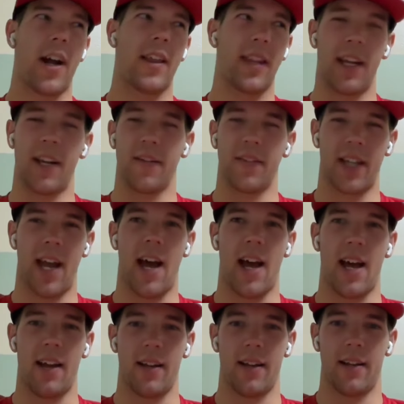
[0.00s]
try and think of
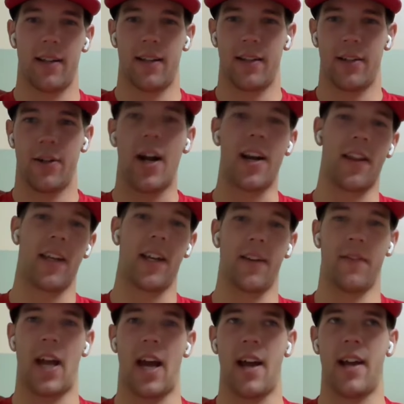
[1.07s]
that. Trying to think
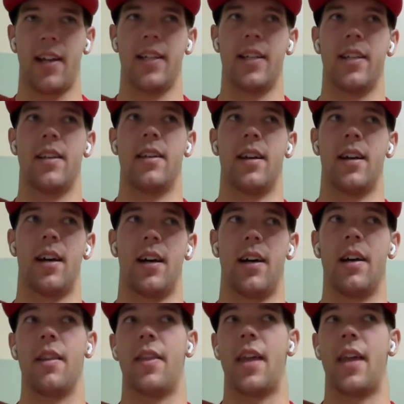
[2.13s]
of that in uh,